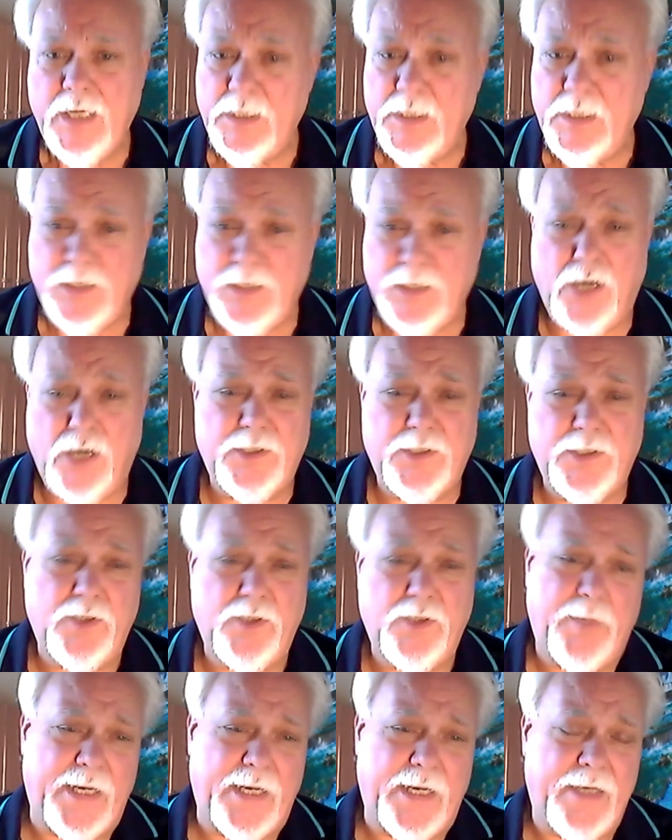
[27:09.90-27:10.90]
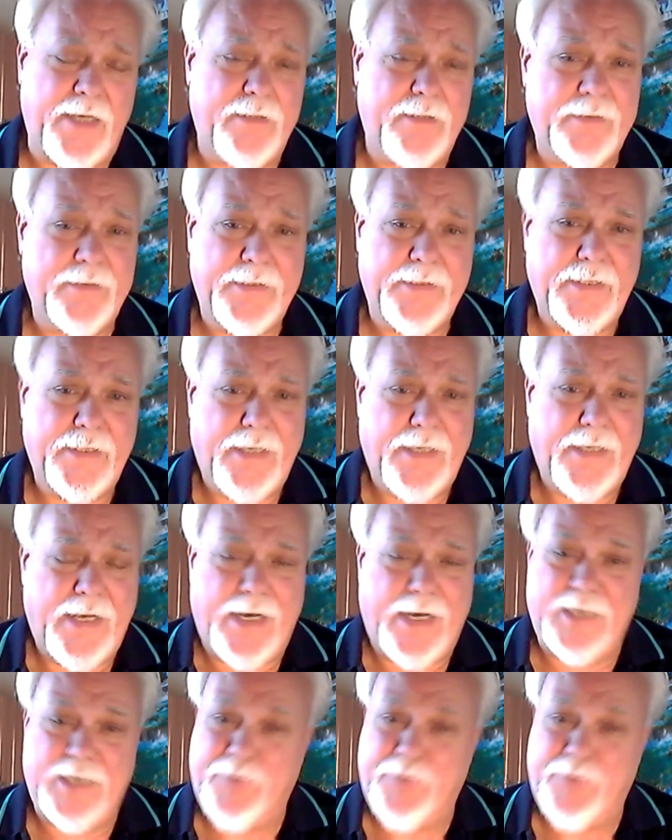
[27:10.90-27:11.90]
it's hard to do, but I
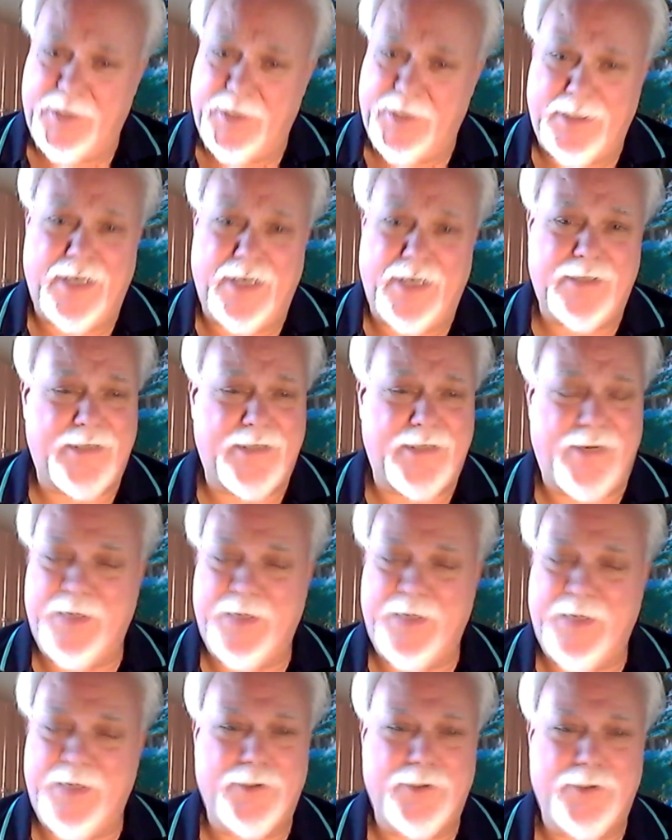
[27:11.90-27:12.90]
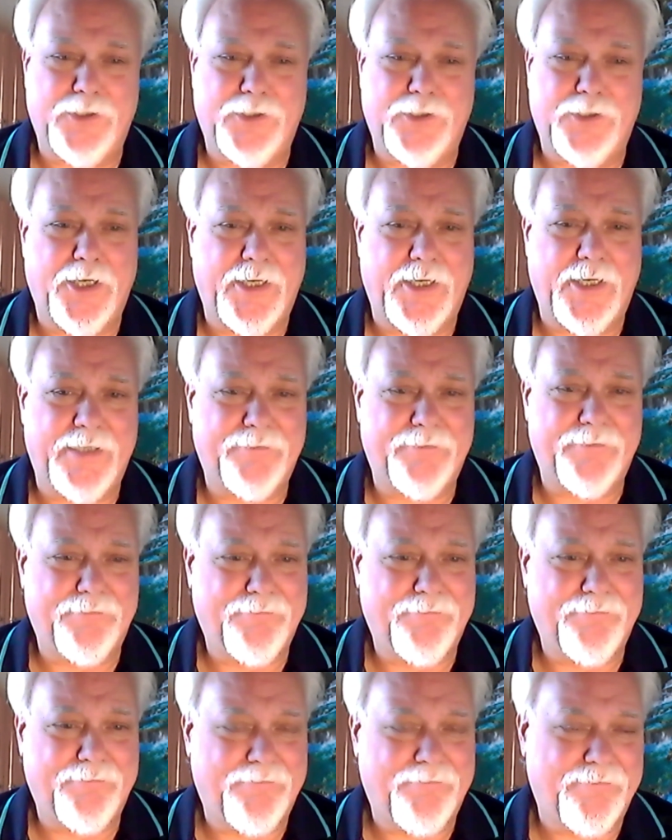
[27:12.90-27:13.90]
I spent a lot of time and energy on it.
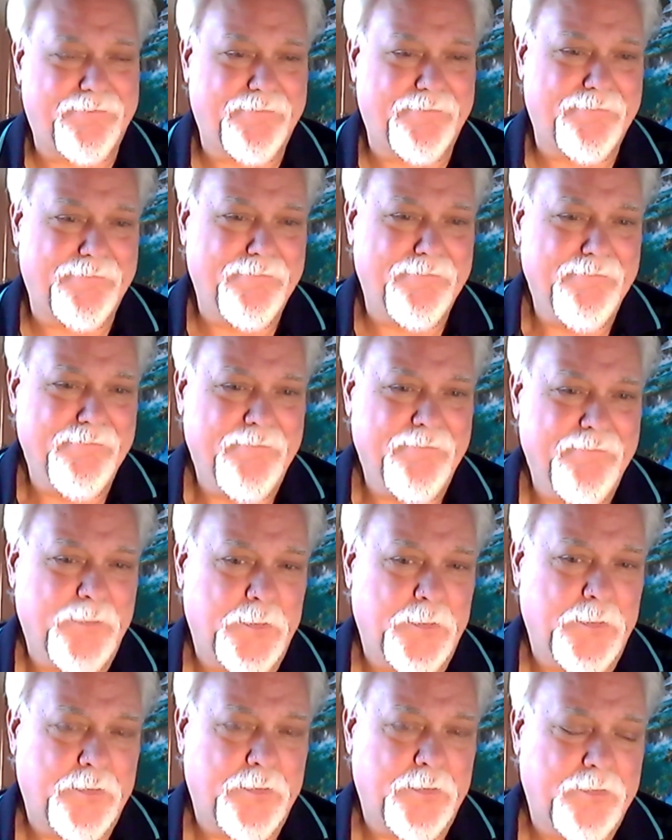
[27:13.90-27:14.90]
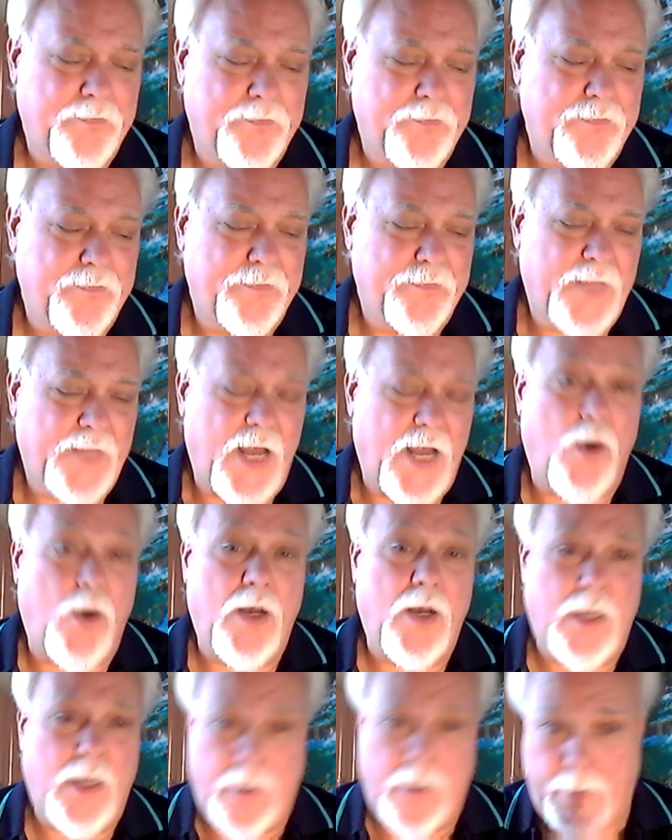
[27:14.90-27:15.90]
I recently
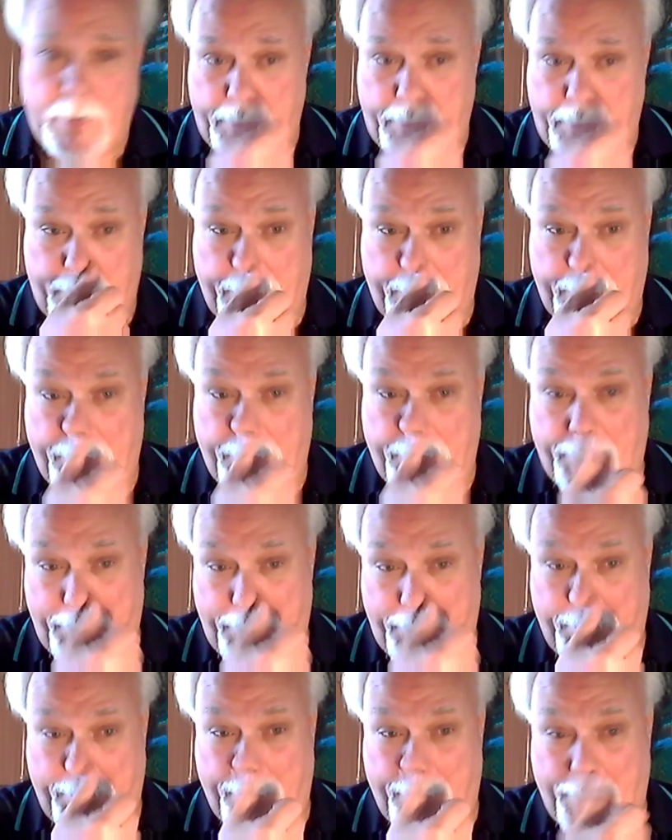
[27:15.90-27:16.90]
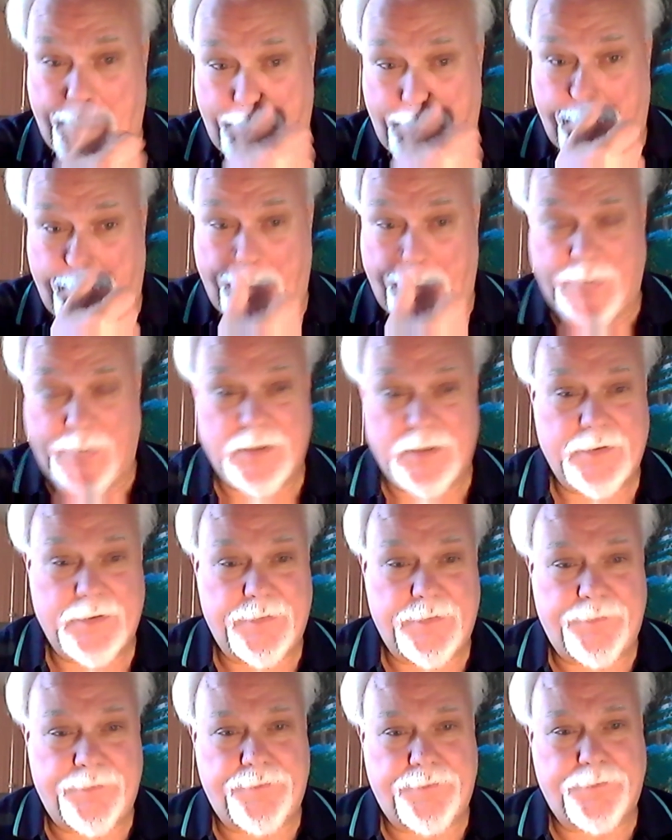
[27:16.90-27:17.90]
listened to it, so that was my
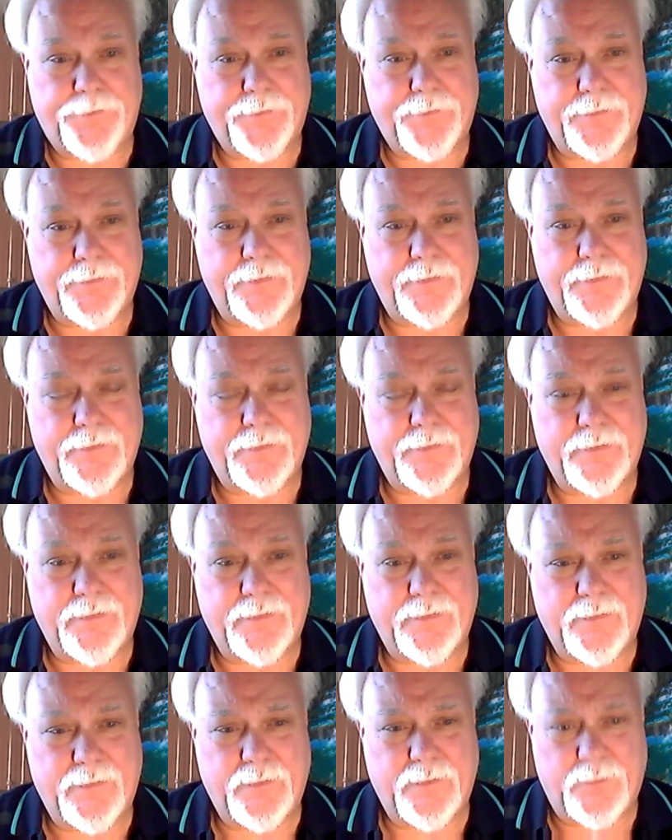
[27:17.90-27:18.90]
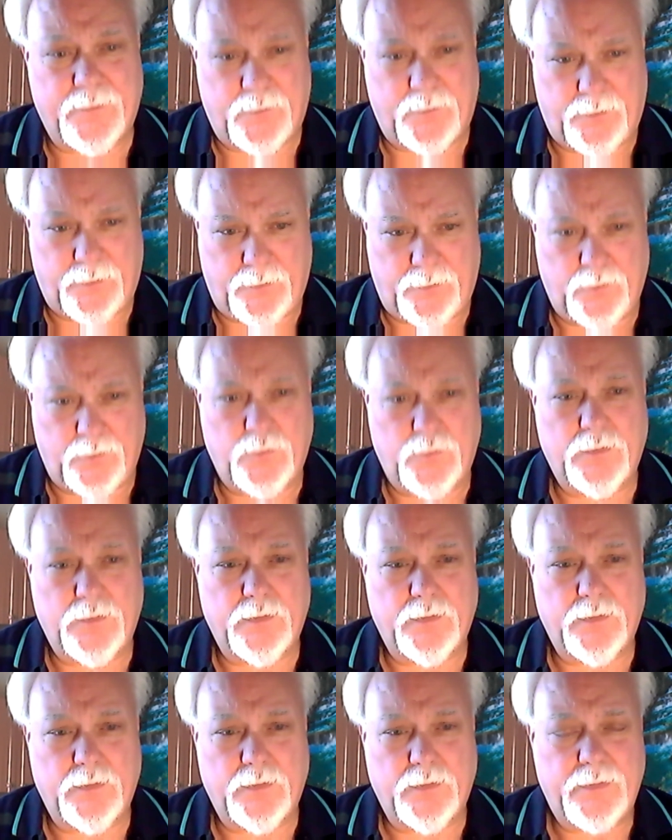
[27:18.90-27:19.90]
second time through. I did find
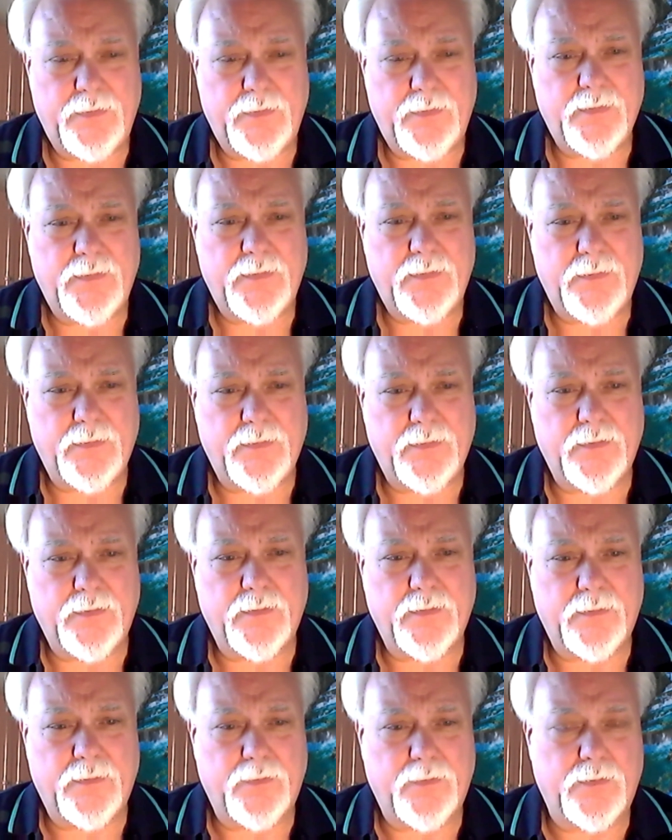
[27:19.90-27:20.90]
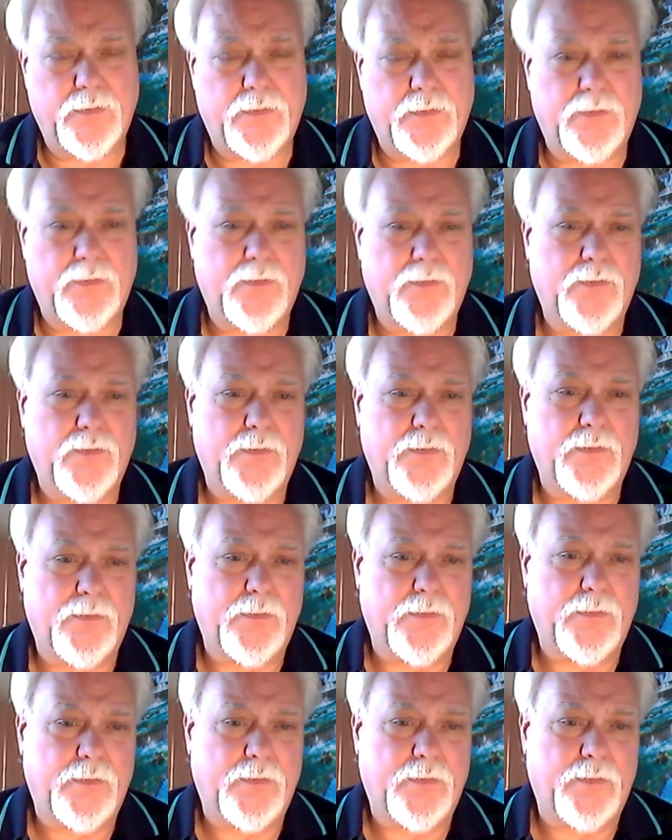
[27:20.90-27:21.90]
that the second time through helped with
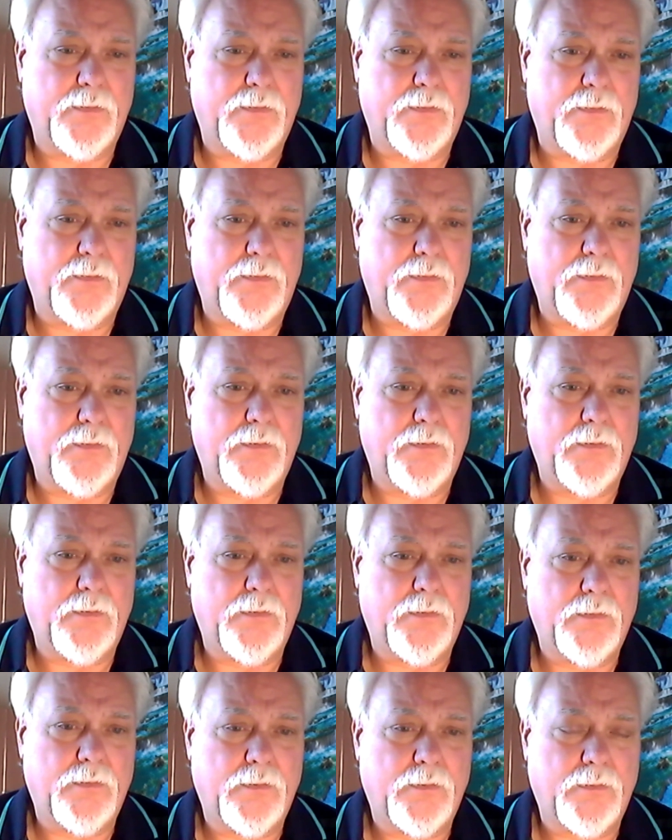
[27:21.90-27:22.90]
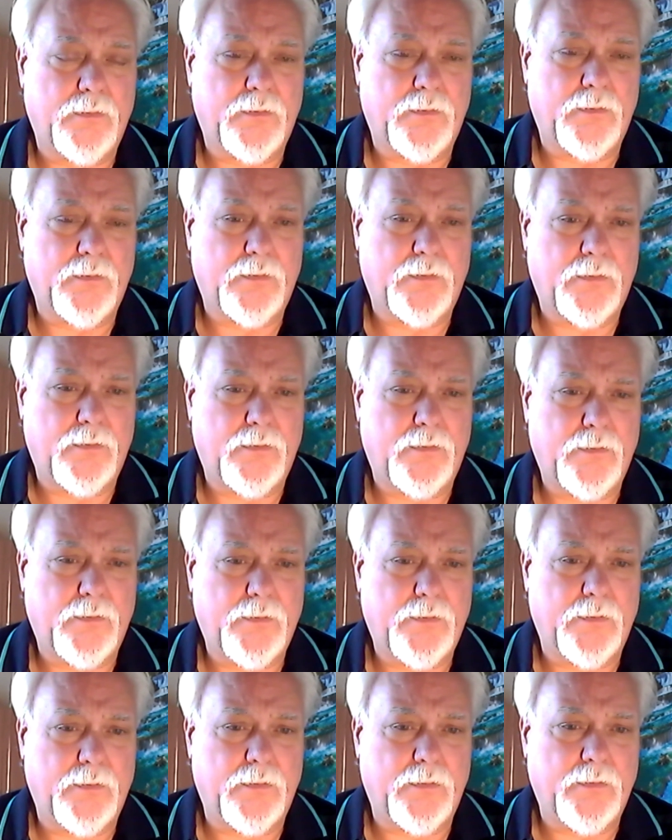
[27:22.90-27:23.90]
the time progression, but
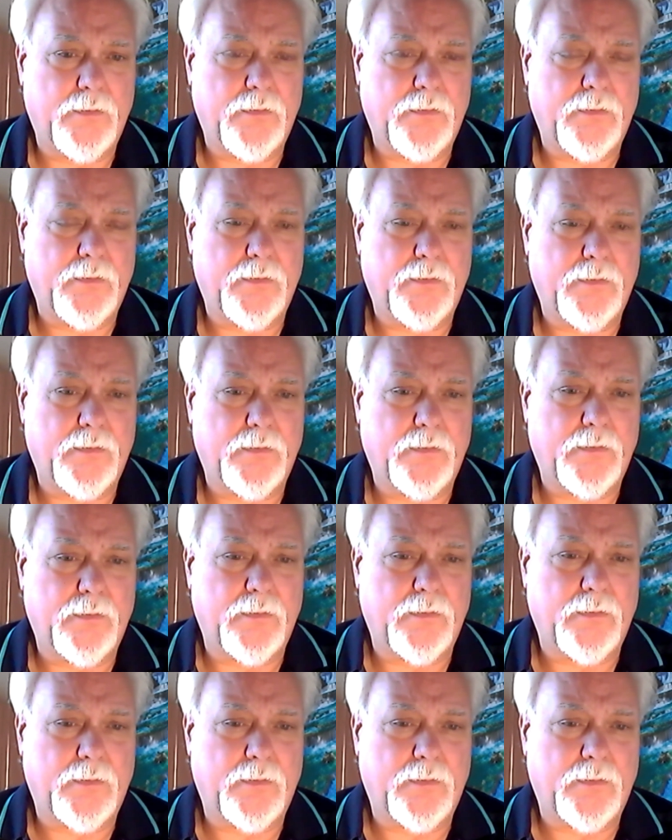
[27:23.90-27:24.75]
I